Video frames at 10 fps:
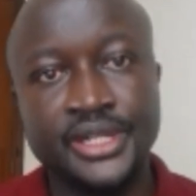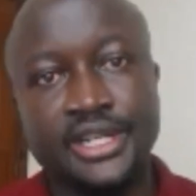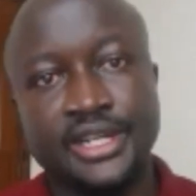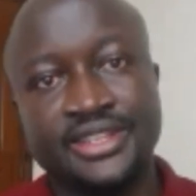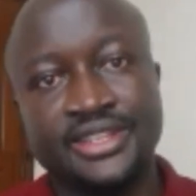
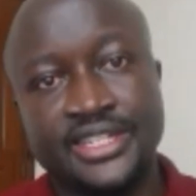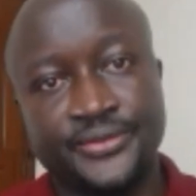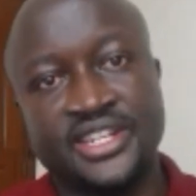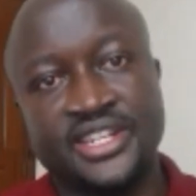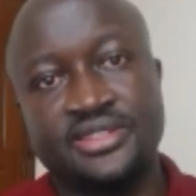uh, that
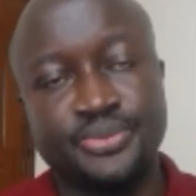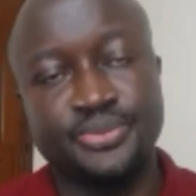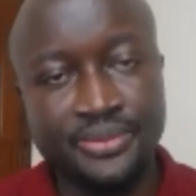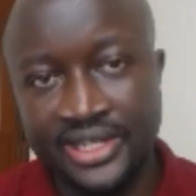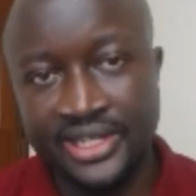affects
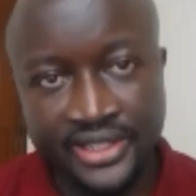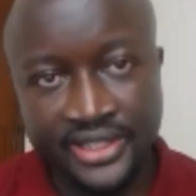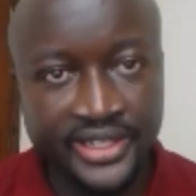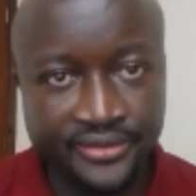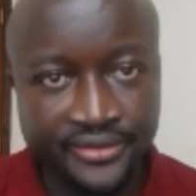primarily
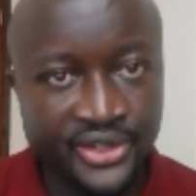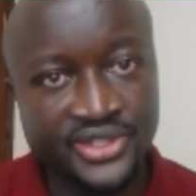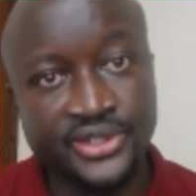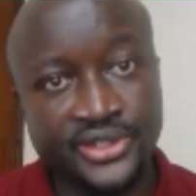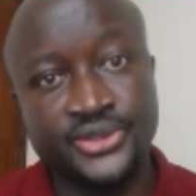the revenues
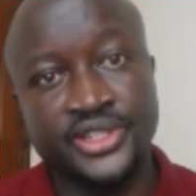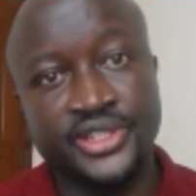and also the